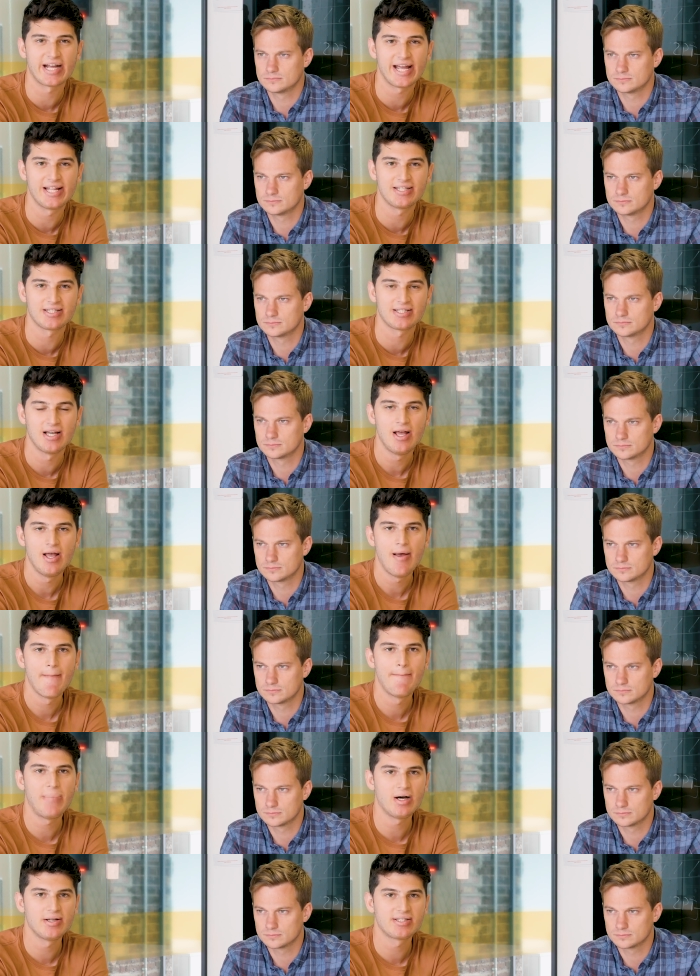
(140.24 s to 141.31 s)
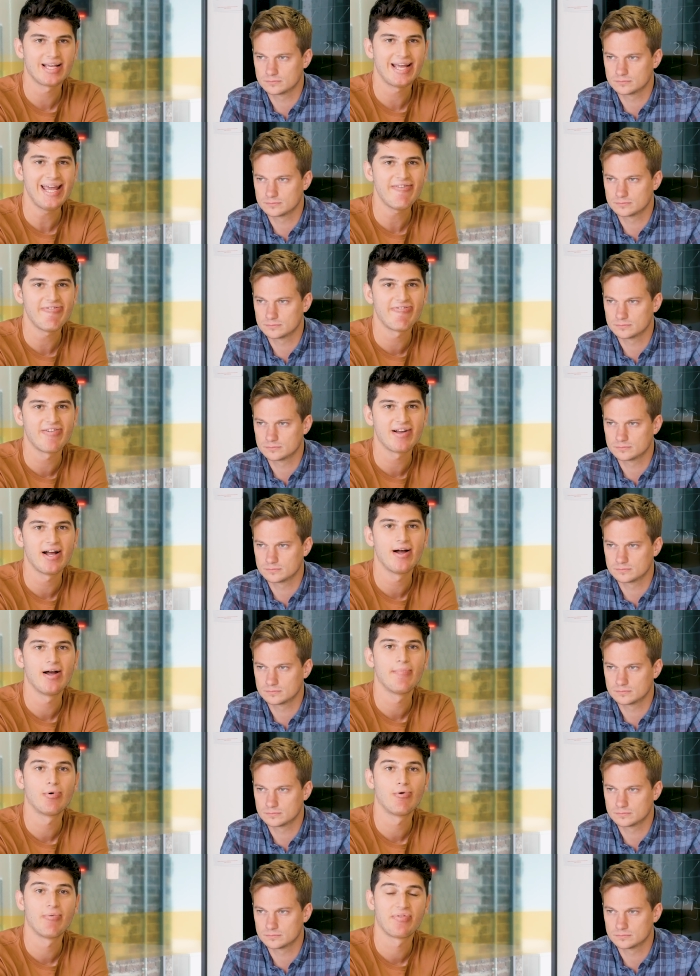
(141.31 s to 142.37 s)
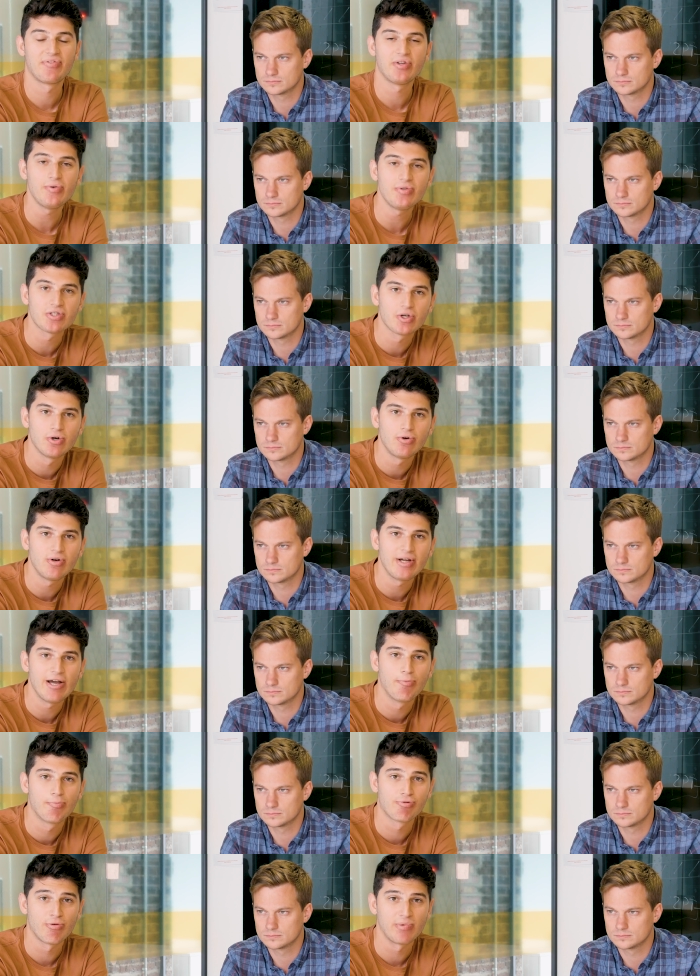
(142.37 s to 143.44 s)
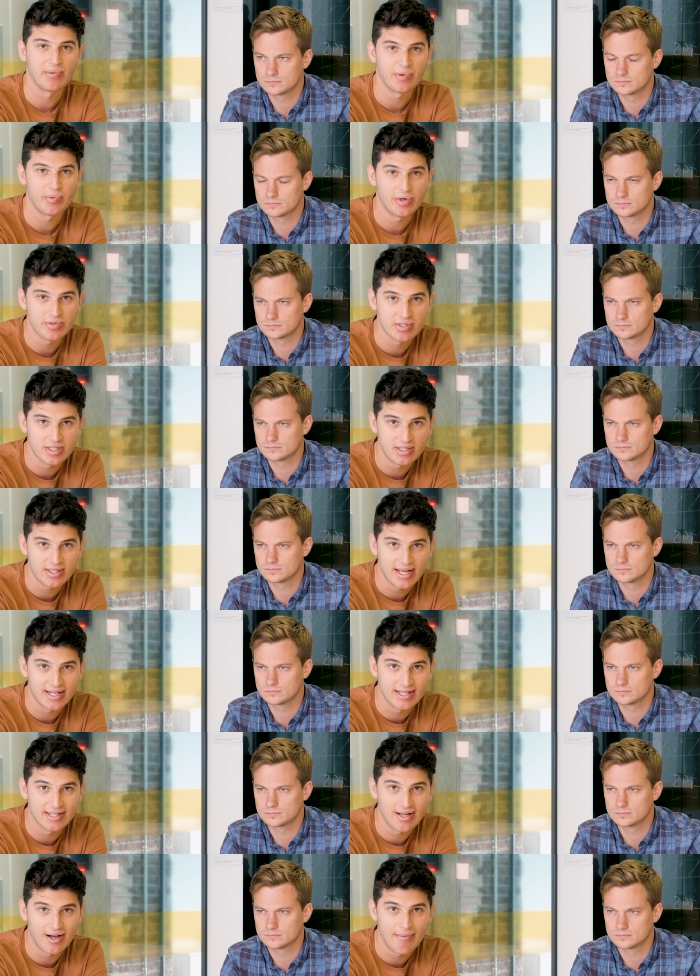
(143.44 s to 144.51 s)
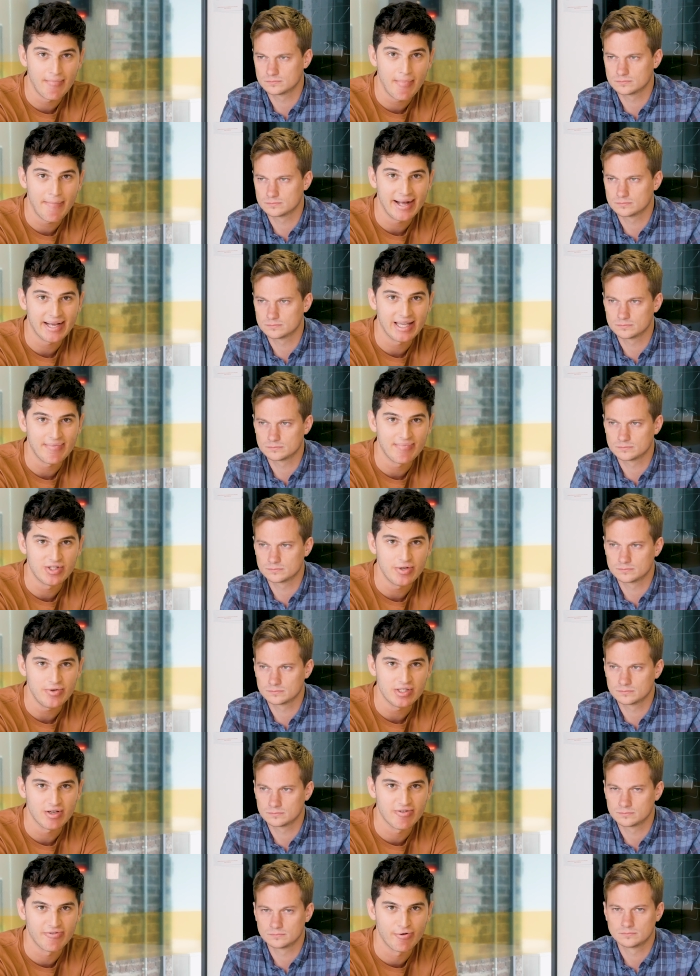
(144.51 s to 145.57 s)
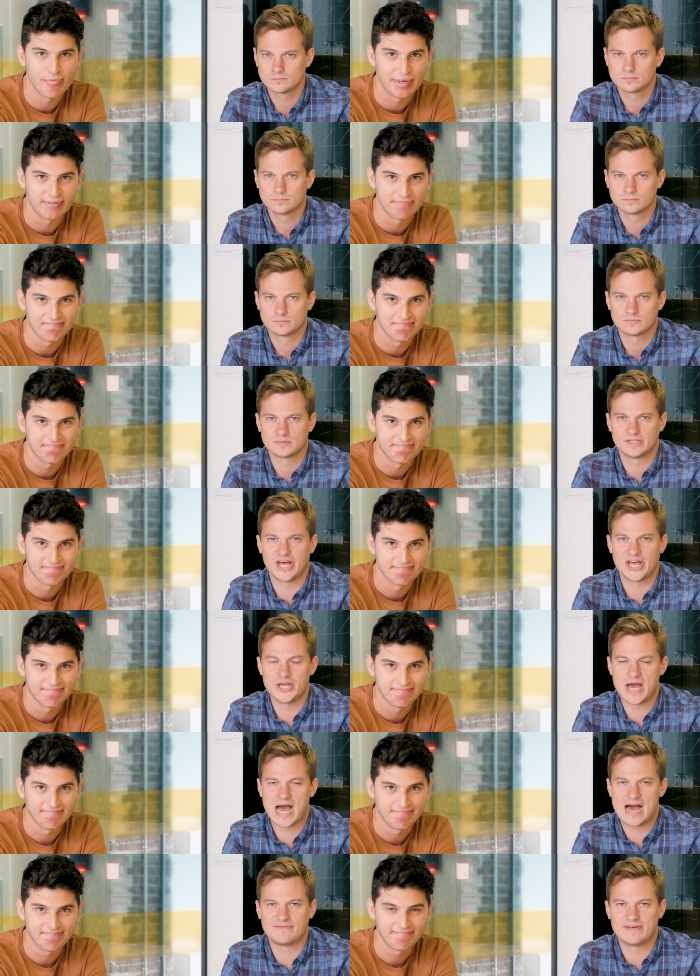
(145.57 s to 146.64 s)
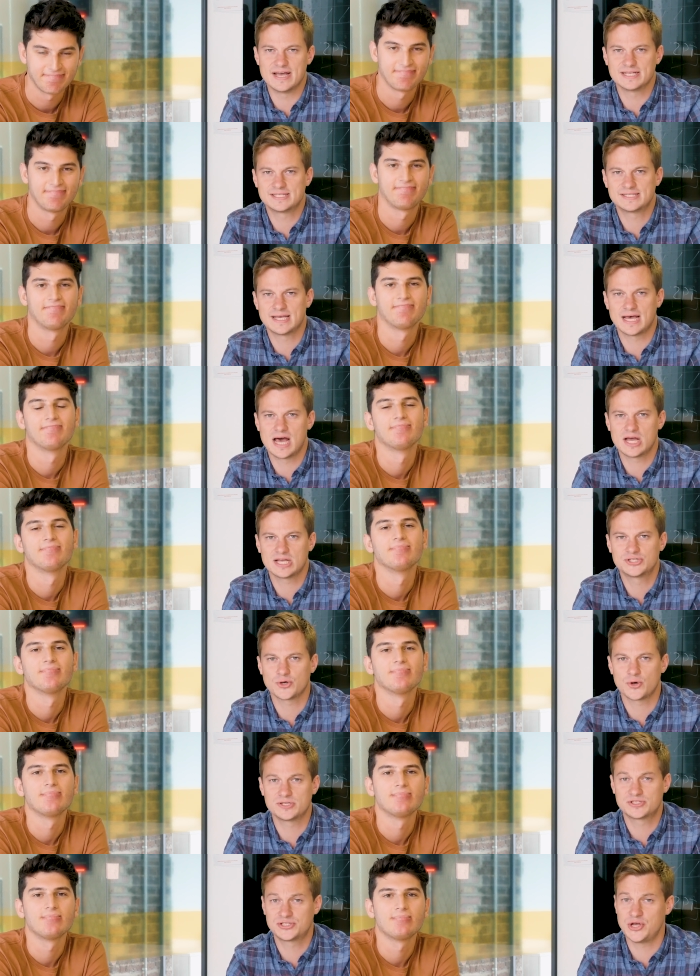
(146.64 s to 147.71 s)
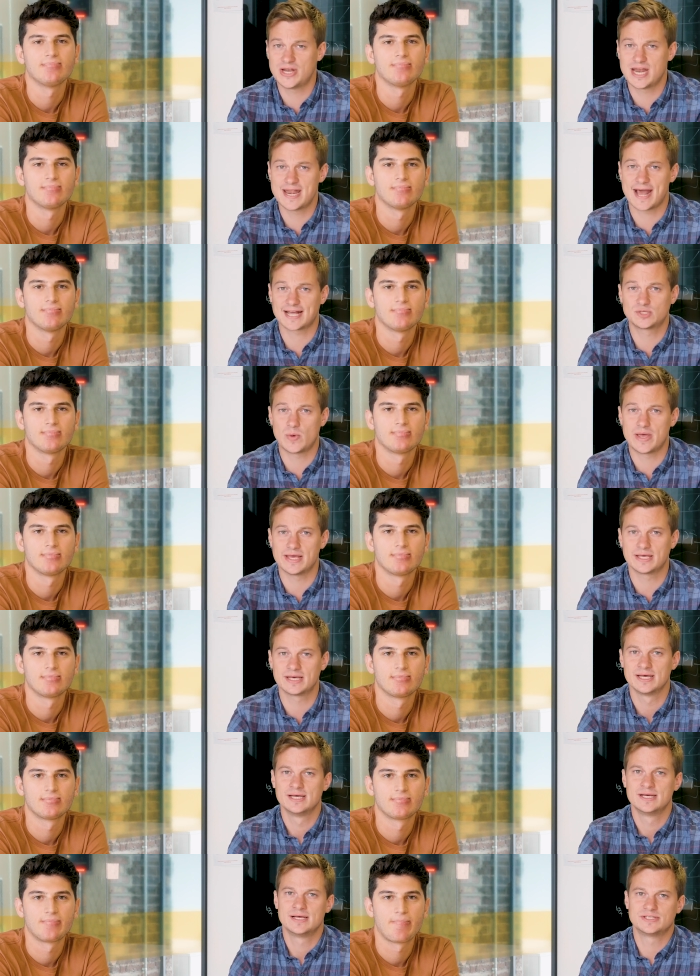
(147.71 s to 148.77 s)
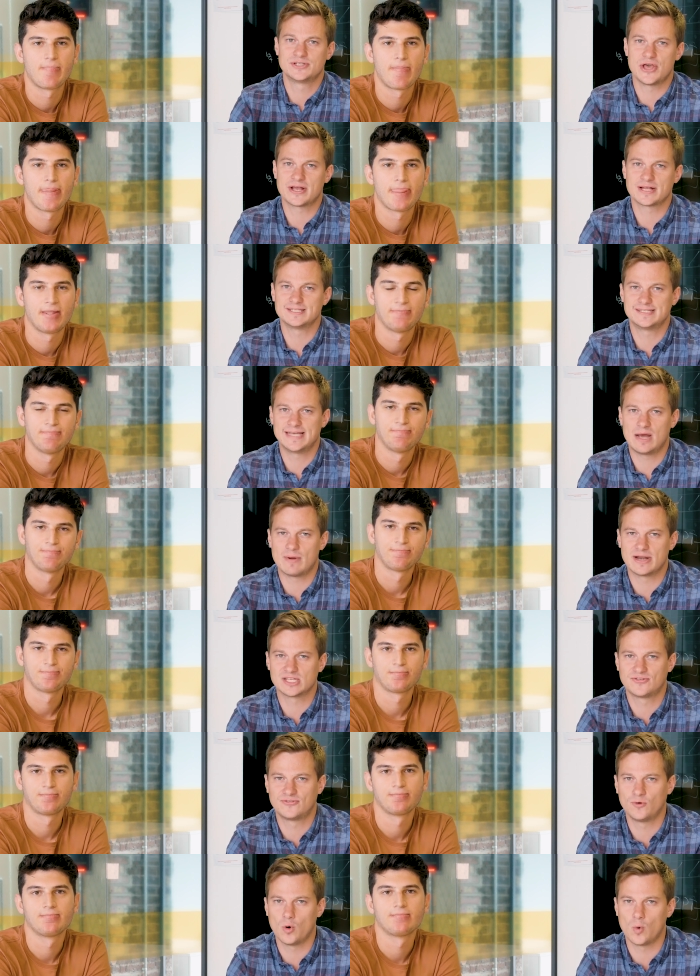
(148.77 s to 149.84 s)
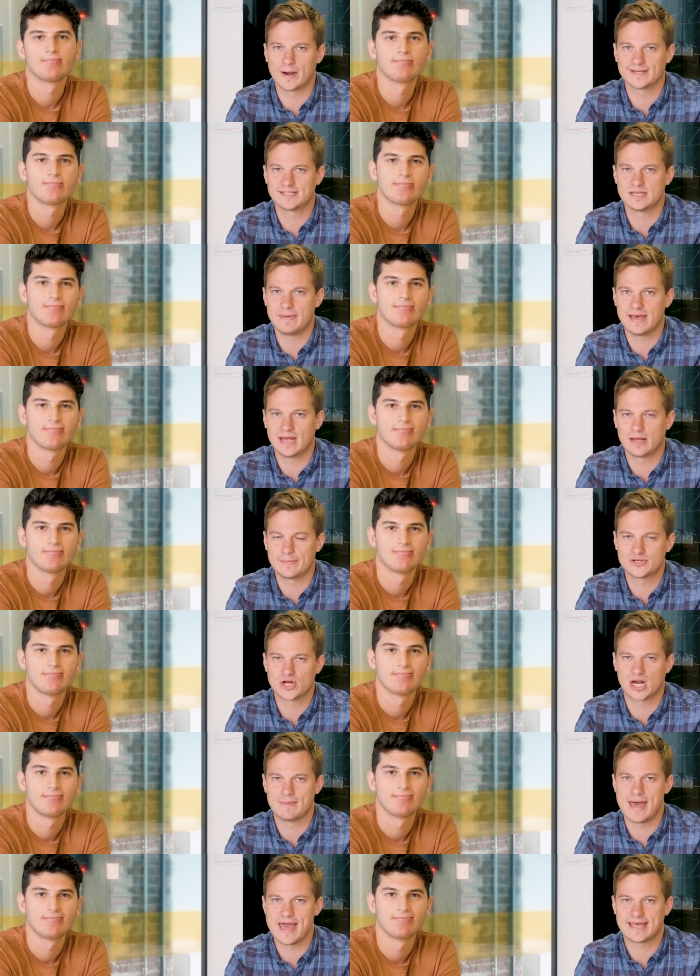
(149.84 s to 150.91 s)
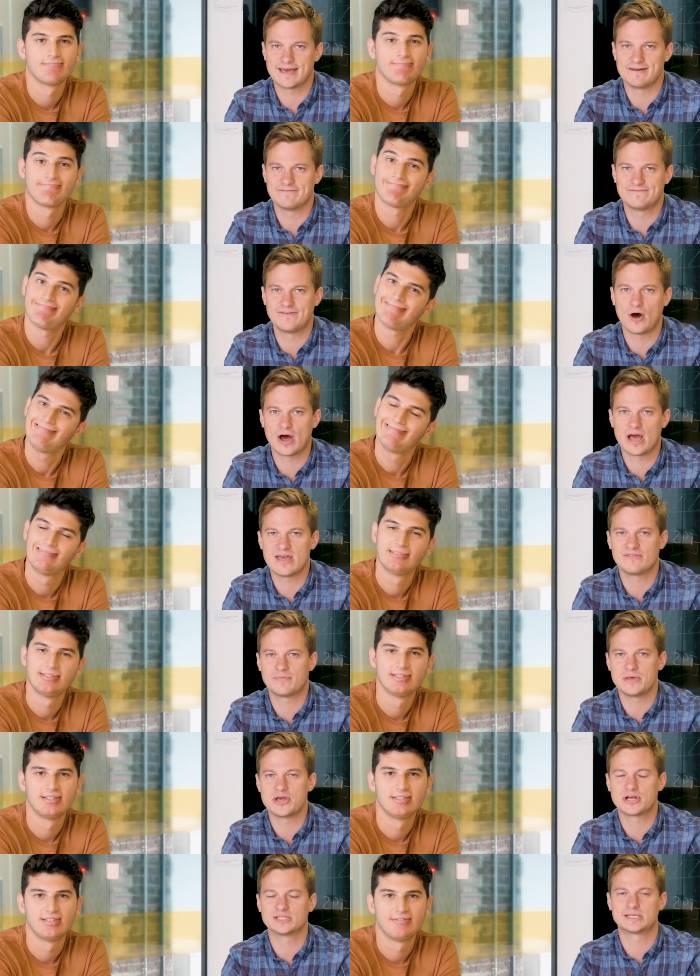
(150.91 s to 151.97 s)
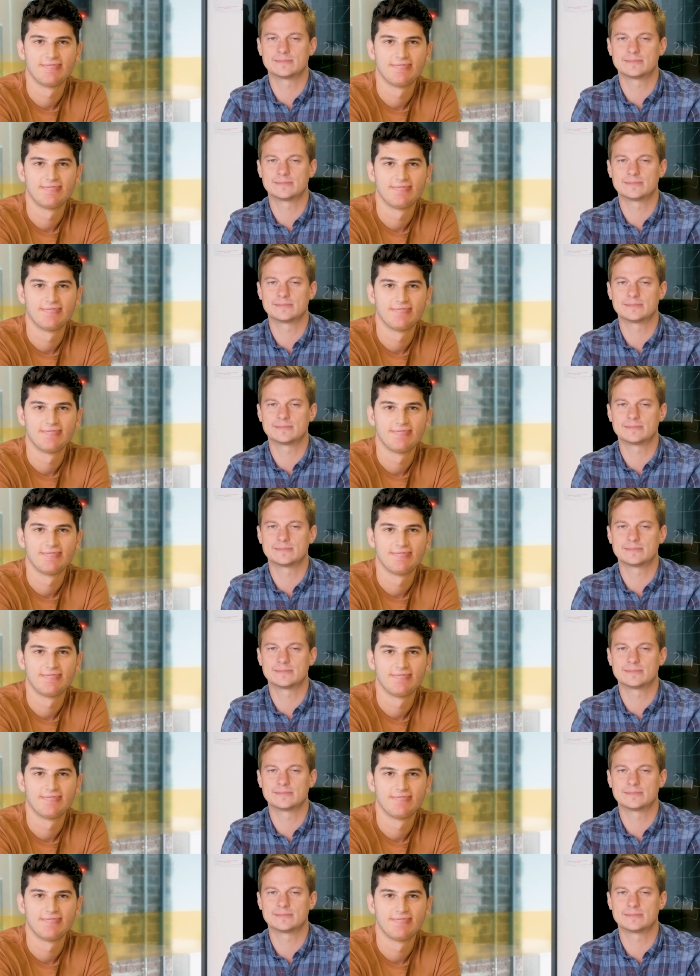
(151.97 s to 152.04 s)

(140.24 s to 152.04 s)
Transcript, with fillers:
Speaker 1: against. But if Bournemouth do score, it'll probably be Wilson, and I'm backing him to do so for me.
Speaker 2: There you have it. Uh, tune in next week so you can see it when it's 4-1 to me and I'll be trying to make it 5. But you can